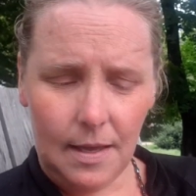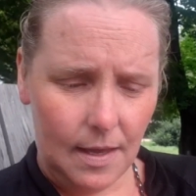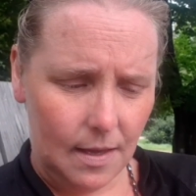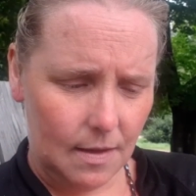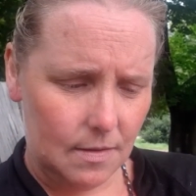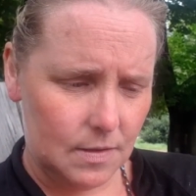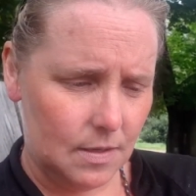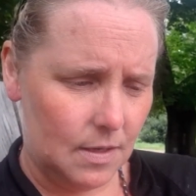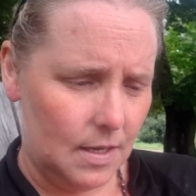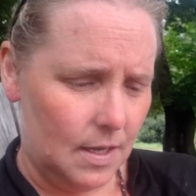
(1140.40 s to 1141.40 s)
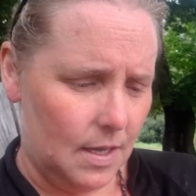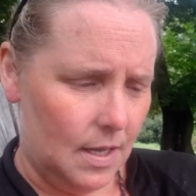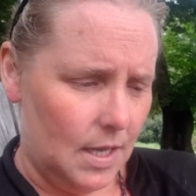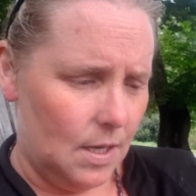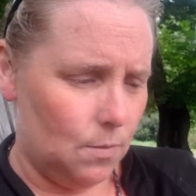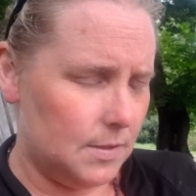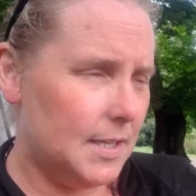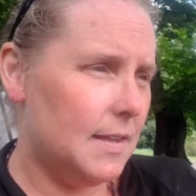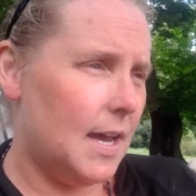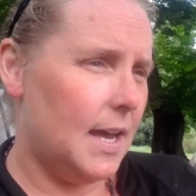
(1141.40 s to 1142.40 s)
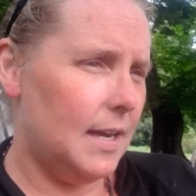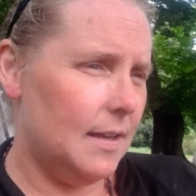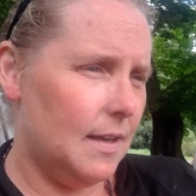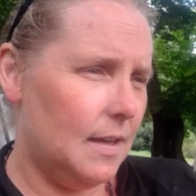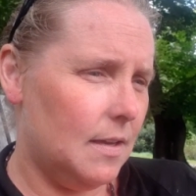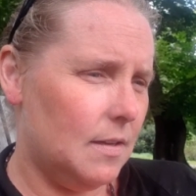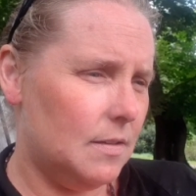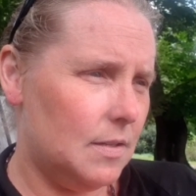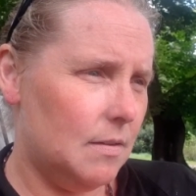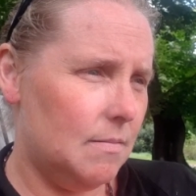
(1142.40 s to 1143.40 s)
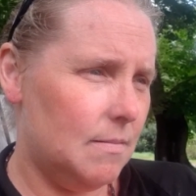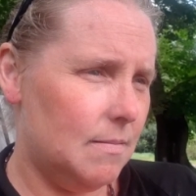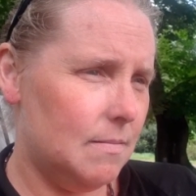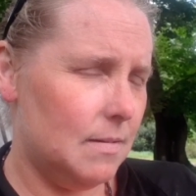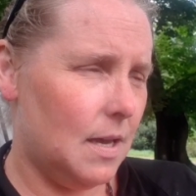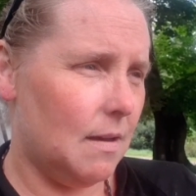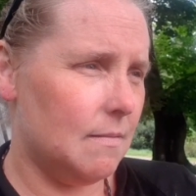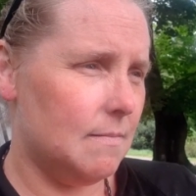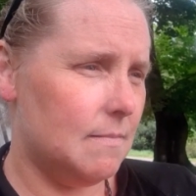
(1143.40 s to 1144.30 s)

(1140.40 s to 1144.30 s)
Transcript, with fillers: and we'll see that. And yeah,